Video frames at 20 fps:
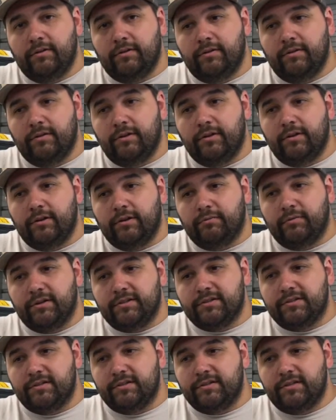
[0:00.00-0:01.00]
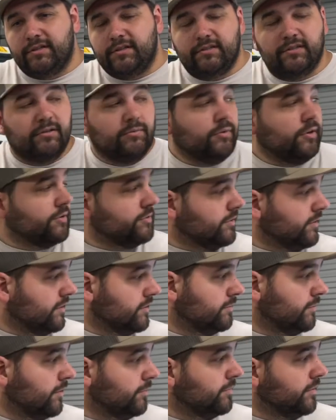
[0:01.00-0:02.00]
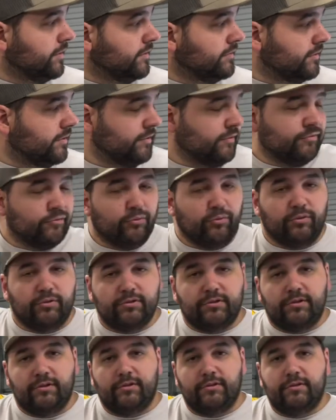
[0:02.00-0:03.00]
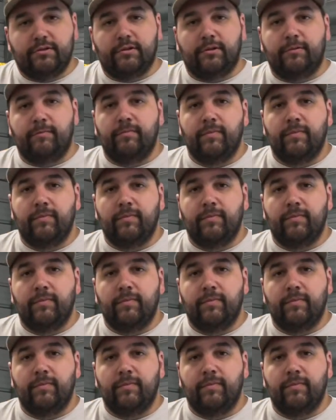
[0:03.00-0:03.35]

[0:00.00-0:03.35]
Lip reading: the rest of the season. We also got some updates on the Forester, so